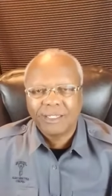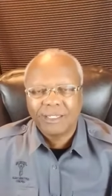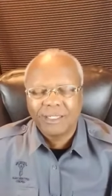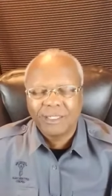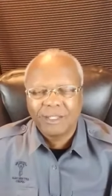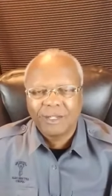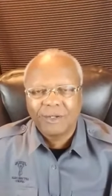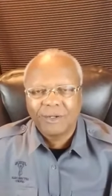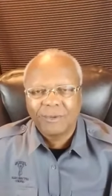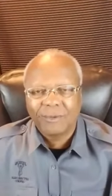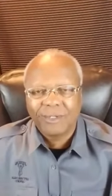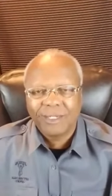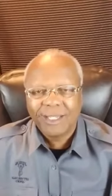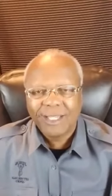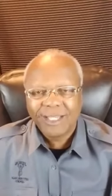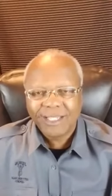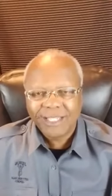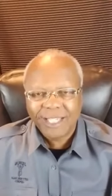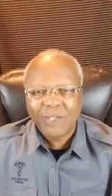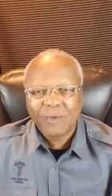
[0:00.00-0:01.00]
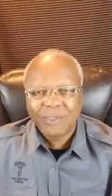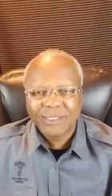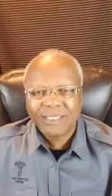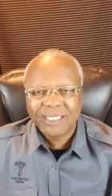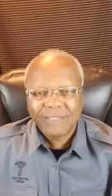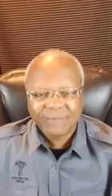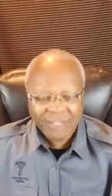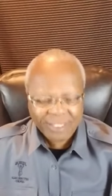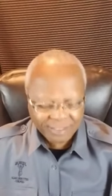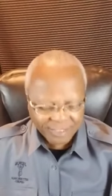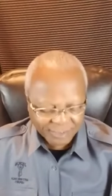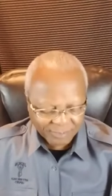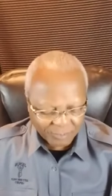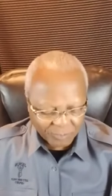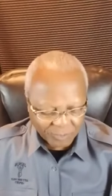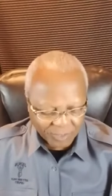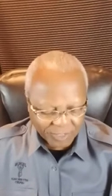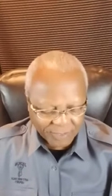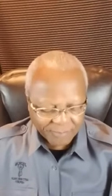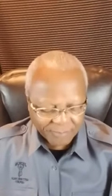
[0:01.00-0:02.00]
can you receive that this
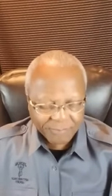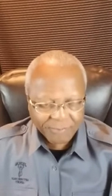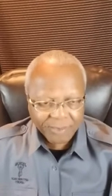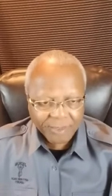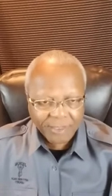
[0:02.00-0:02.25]
morning?